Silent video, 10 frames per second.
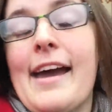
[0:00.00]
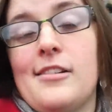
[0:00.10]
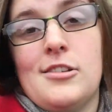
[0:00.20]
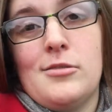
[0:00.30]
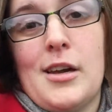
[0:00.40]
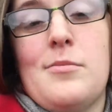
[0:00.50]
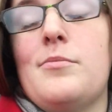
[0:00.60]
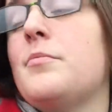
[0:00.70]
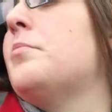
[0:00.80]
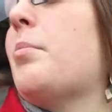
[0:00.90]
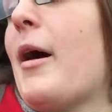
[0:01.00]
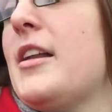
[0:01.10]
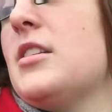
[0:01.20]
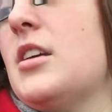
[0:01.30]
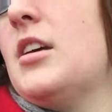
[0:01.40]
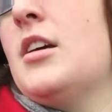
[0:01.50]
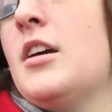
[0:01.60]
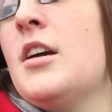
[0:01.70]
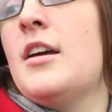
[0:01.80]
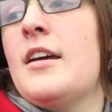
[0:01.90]
I don't know why, but
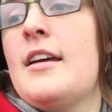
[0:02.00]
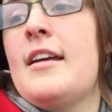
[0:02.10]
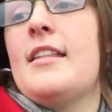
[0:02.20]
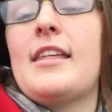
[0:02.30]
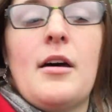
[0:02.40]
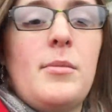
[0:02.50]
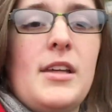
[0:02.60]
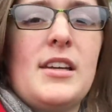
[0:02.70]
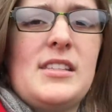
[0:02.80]
that'll be